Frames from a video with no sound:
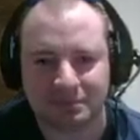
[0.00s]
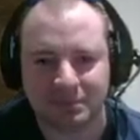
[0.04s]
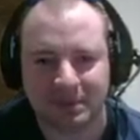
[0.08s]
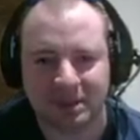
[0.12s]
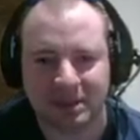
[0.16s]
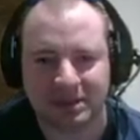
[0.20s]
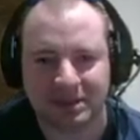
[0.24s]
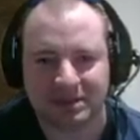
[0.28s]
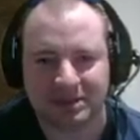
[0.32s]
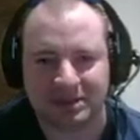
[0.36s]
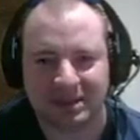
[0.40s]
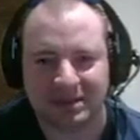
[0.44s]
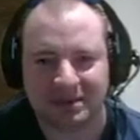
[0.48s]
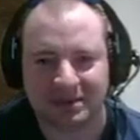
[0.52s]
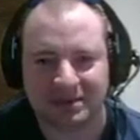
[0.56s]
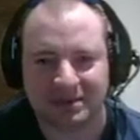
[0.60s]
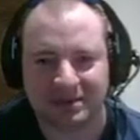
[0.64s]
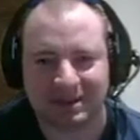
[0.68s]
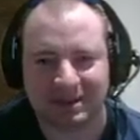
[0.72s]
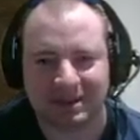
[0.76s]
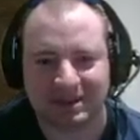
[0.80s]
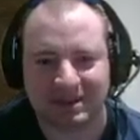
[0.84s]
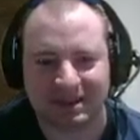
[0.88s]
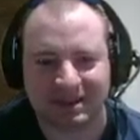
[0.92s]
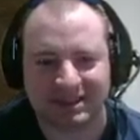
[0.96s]
So
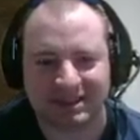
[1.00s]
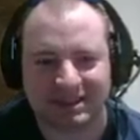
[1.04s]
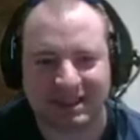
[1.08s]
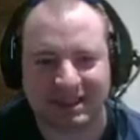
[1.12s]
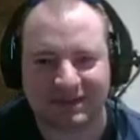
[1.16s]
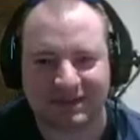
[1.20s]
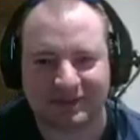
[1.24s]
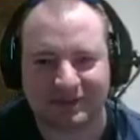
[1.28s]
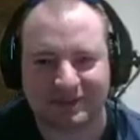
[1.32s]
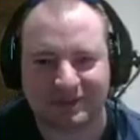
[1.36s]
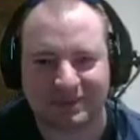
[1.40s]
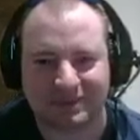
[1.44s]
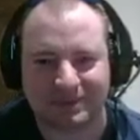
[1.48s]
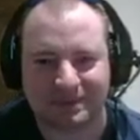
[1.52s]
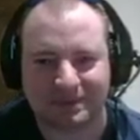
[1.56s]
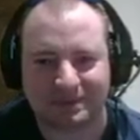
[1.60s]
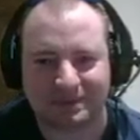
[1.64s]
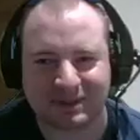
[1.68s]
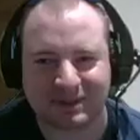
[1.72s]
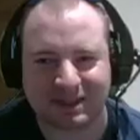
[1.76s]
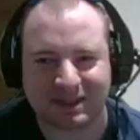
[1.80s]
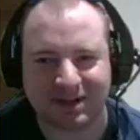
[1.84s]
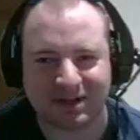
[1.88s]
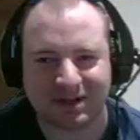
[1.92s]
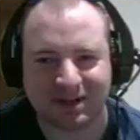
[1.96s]
this level we
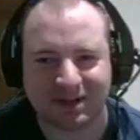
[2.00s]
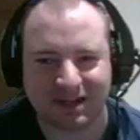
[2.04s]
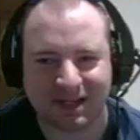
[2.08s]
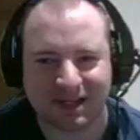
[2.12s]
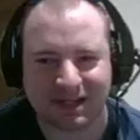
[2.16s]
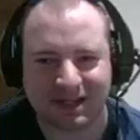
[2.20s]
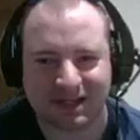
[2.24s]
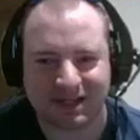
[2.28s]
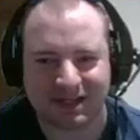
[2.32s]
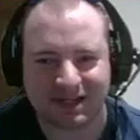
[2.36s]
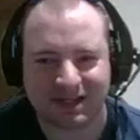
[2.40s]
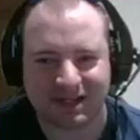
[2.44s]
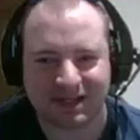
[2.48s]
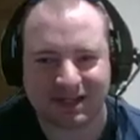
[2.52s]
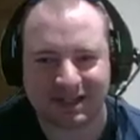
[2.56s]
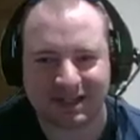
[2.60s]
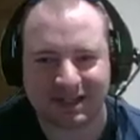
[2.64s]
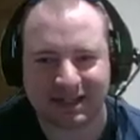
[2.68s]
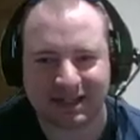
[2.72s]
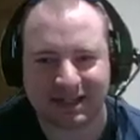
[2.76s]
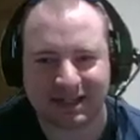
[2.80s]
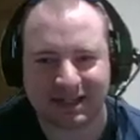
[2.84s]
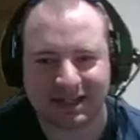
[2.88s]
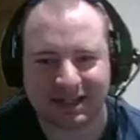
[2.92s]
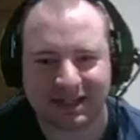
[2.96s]
can't get the
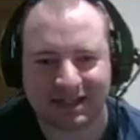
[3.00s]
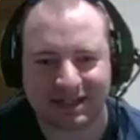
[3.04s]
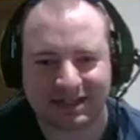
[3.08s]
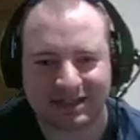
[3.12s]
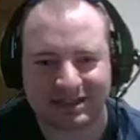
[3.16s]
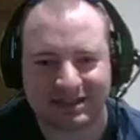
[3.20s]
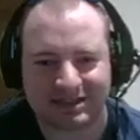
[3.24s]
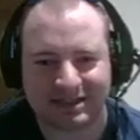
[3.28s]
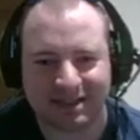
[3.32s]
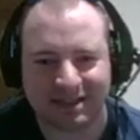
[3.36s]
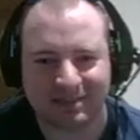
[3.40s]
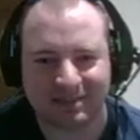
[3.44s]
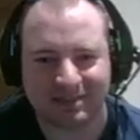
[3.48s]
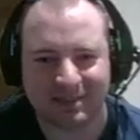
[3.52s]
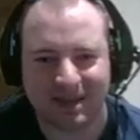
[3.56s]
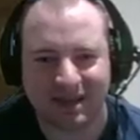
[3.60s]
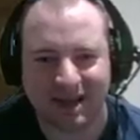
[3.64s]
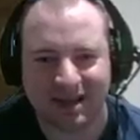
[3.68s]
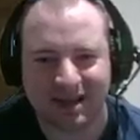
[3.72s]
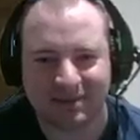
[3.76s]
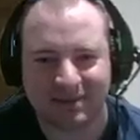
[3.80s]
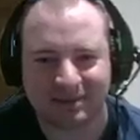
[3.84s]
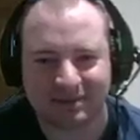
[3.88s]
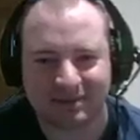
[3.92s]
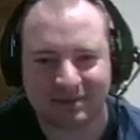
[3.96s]
gem
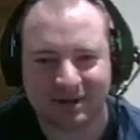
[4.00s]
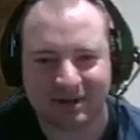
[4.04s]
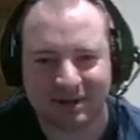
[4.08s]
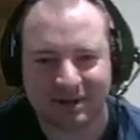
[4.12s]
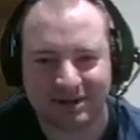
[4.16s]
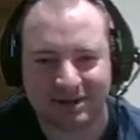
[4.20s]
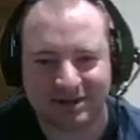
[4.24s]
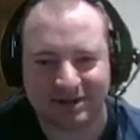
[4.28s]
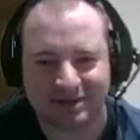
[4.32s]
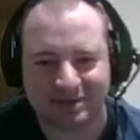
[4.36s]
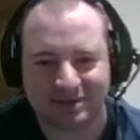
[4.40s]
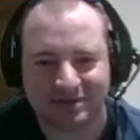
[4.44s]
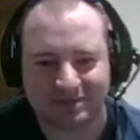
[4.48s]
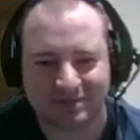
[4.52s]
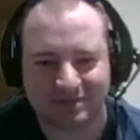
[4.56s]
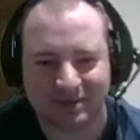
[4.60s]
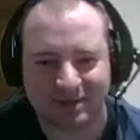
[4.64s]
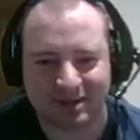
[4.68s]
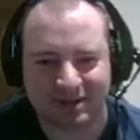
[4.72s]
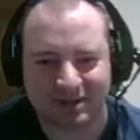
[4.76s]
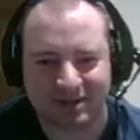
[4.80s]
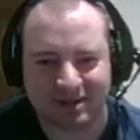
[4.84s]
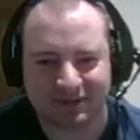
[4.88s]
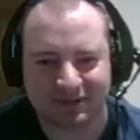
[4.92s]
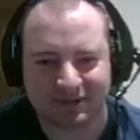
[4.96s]
there. We're just
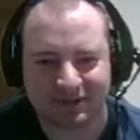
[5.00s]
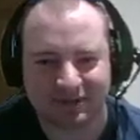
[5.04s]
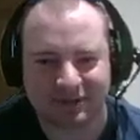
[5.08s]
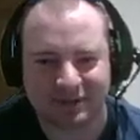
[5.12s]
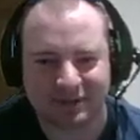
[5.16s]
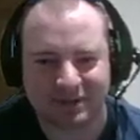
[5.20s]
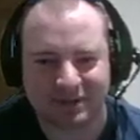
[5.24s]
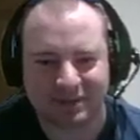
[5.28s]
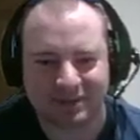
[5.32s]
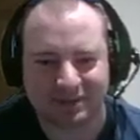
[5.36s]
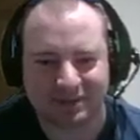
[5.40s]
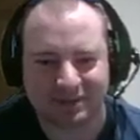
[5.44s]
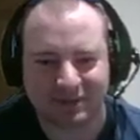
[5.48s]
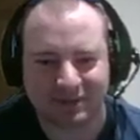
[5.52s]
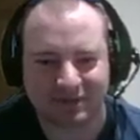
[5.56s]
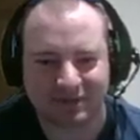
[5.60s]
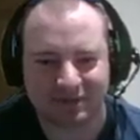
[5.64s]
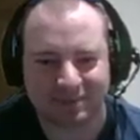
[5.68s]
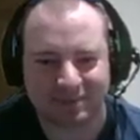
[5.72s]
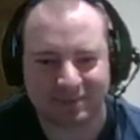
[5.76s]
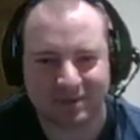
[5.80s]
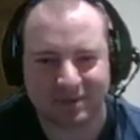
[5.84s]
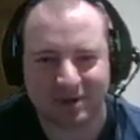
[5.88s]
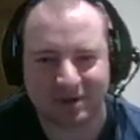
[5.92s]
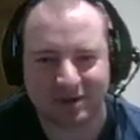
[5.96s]
rushing through with
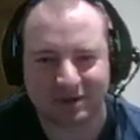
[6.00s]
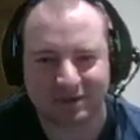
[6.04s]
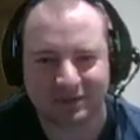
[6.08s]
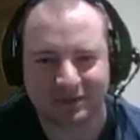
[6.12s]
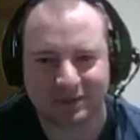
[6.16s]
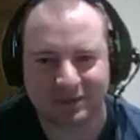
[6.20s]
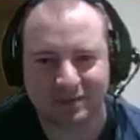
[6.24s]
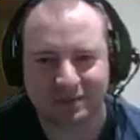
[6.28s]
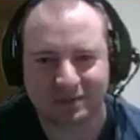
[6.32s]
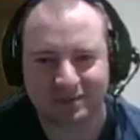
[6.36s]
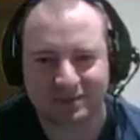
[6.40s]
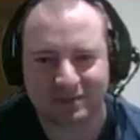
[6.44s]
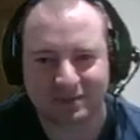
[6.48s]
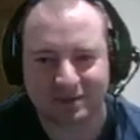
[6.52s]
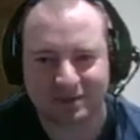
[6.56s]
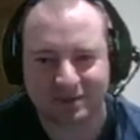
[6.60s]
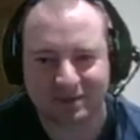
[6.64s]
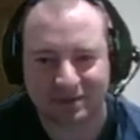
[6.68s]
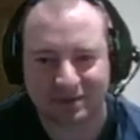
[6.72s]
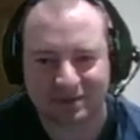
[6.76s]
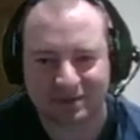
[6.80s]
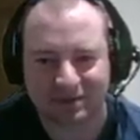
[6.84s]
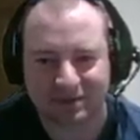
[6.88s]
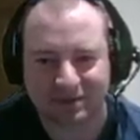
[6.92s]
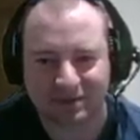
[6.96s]
mask forms.
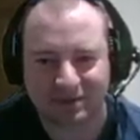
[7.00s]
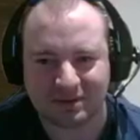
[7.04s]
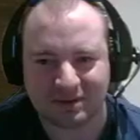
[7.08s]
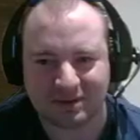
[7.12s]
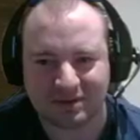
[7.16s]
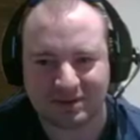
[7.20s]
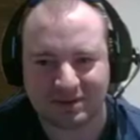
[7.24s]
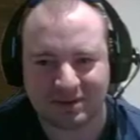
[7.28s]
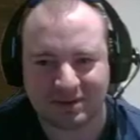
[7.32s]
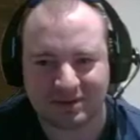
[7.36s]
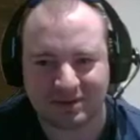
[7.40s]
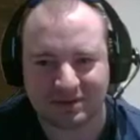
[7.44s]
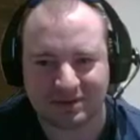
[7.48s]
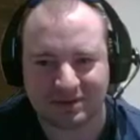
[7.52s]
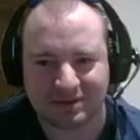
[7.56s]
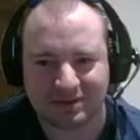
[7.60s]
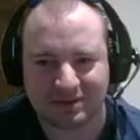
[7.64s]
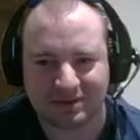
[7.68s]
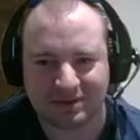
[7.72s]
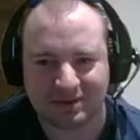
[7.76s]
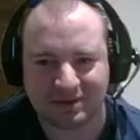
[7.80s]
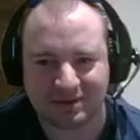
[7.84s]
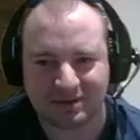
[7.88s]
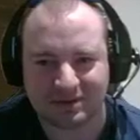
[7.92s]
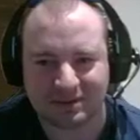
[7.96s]
So
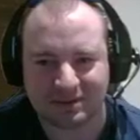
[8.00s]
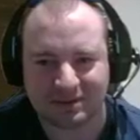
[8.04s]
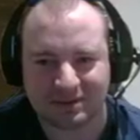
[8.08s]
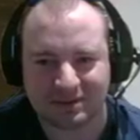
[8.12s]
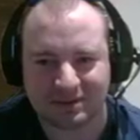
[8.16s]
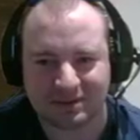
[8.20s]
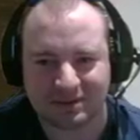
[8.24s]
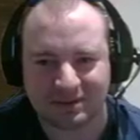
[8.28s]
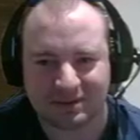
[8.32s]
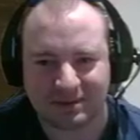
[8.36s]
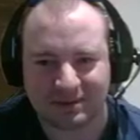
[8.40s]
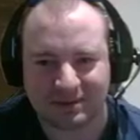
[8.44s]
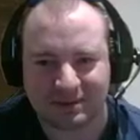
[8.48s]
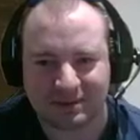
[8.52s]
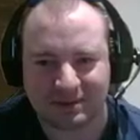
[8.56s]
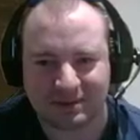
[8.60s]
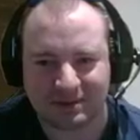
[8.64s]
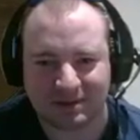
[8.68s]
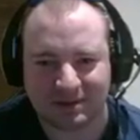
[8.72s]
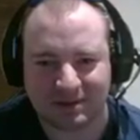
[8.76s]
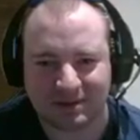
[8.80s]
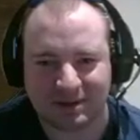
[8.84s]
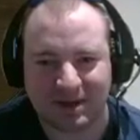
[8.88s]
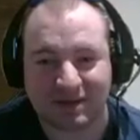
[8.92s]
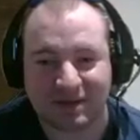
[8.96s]

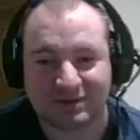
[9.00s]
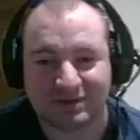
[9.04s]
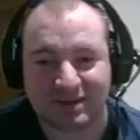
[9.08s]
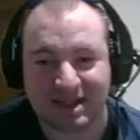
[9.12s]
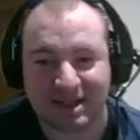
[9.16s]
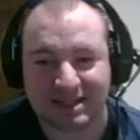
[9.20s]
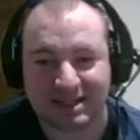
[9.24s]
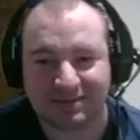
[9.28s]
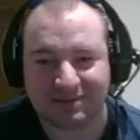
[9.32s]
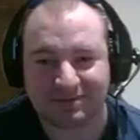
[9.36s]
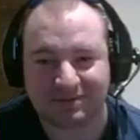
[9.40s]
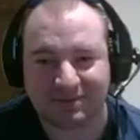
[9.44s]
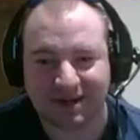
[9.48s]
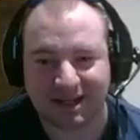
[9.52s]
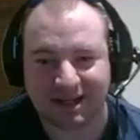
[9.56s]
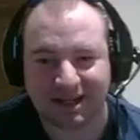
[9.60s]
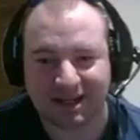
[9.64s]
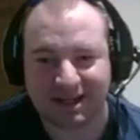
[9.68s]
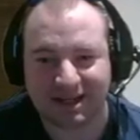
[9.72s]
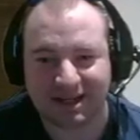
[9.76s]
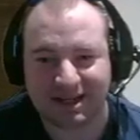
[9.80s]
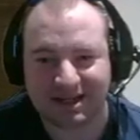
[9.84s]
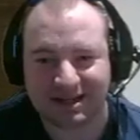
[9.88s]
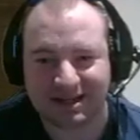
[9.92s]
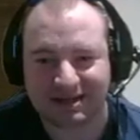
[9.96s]
you have to actually wait
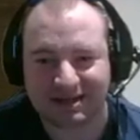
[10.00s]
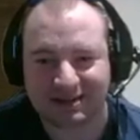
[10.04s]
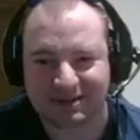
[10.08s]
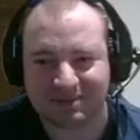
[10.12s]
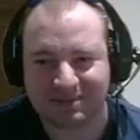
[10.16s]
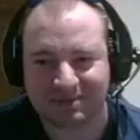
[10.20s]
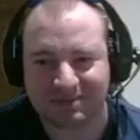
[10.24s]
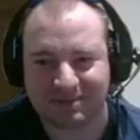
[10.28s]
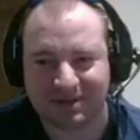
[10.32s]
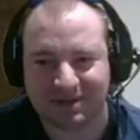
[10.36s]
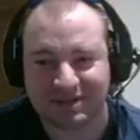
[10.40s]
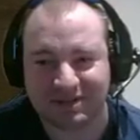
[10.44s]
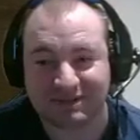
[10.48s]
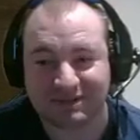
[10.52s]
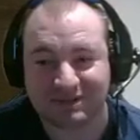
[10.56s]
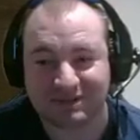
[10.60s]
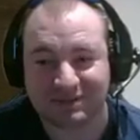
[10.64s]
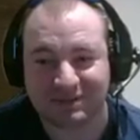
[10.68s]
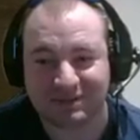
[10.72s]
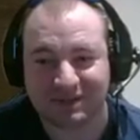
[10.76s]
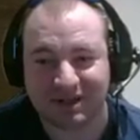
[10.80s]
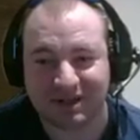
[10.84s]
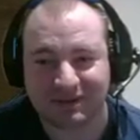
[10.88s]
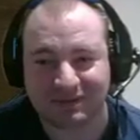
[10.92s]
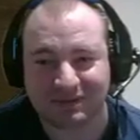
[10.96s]
here, because
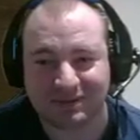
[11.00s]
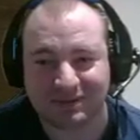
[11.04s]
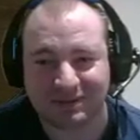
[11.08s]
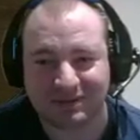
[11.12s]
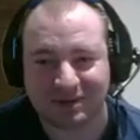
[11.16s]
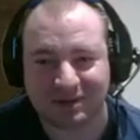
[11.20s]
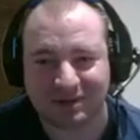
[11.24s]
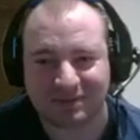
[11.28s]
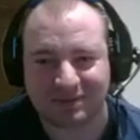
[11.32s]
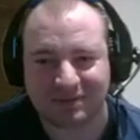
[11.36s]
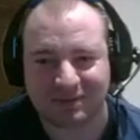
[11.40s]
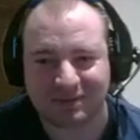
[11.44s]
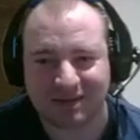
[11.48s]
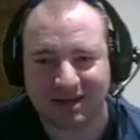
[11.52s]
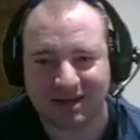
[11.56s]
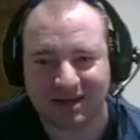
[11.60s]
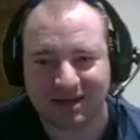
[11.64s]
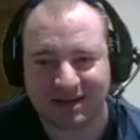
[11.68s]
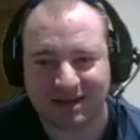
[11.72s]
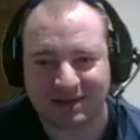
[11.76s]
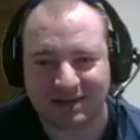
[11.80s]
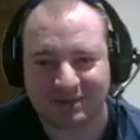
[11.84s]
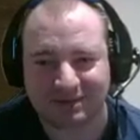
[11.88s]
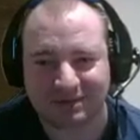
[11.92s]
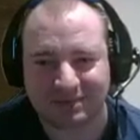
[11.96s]
if you don't wait,
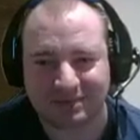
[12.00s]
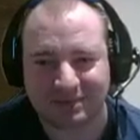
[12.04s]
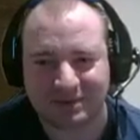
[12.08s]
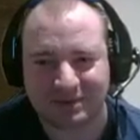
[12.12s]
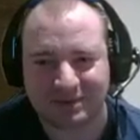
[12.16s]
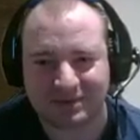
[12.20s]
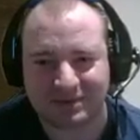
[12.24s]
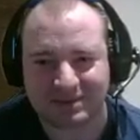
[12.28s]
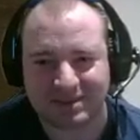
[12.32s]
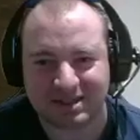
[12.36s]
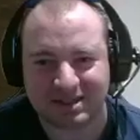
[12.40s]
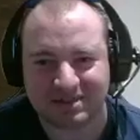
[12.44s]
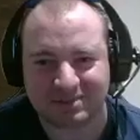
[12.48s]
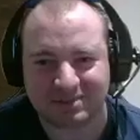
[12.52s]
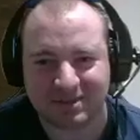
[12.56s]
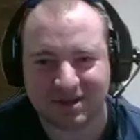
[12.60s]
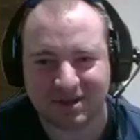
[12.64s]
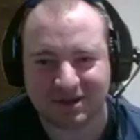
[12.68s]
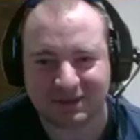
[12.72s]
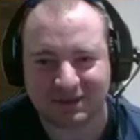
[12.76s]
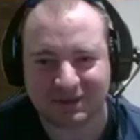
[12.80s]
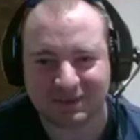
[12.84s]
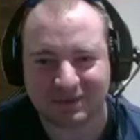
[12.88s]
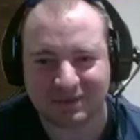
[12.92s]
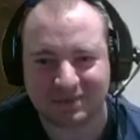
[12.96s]
you will lose this
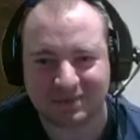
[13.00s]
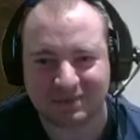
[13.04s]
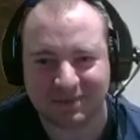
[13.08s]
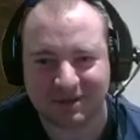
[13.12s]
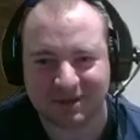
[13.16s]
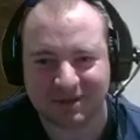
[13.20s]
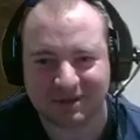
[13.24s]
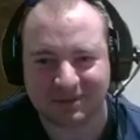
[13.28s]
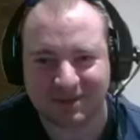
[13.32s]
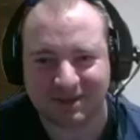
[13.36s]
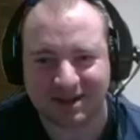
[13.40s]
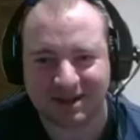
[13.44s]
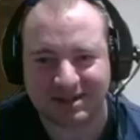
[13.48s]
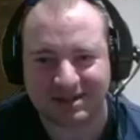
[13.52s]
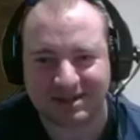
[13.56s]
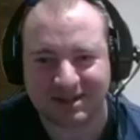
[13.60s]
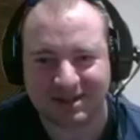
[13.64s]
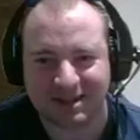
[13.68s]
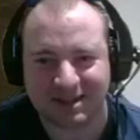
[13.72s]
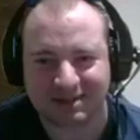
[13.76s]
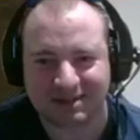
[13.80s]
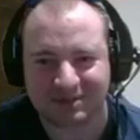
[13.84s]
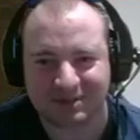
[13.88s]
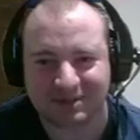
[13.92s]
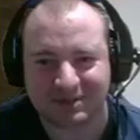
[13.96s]
mask form and you actually
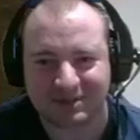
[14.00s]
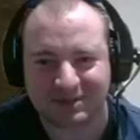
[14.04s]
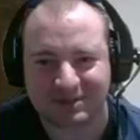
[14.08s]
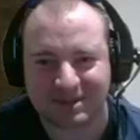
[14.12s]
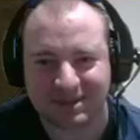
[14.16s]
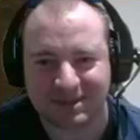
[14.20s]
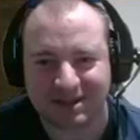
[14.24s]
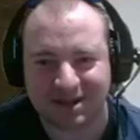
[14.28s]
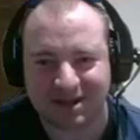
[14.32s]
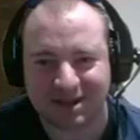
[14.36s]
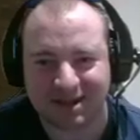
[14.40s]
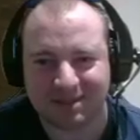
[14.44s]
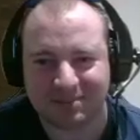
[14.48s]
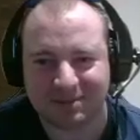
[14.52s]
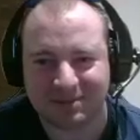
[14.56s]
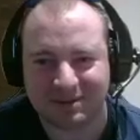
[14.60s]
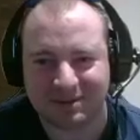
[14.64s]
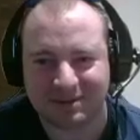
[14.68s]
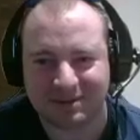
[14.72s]
end up losing time.